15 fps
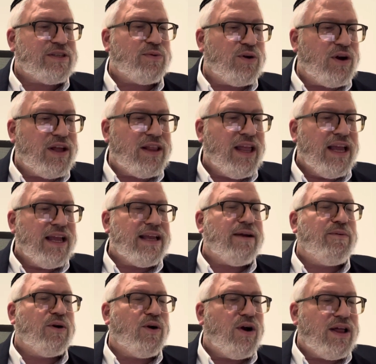We're all,
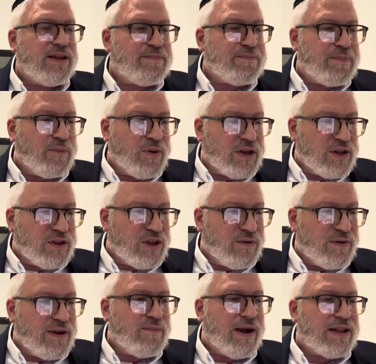we're all, we're
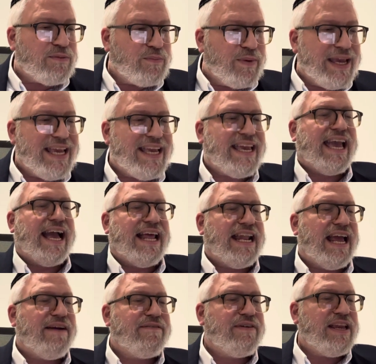doing what we can.
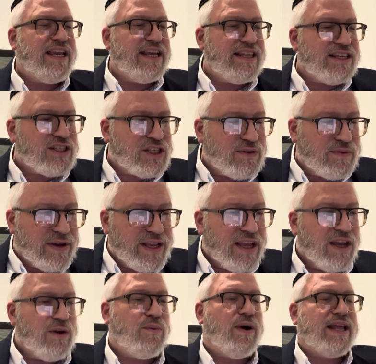Every Yid is doing
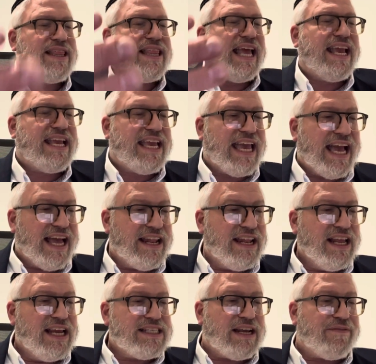what they can.
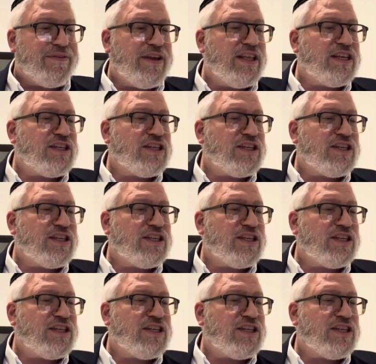Even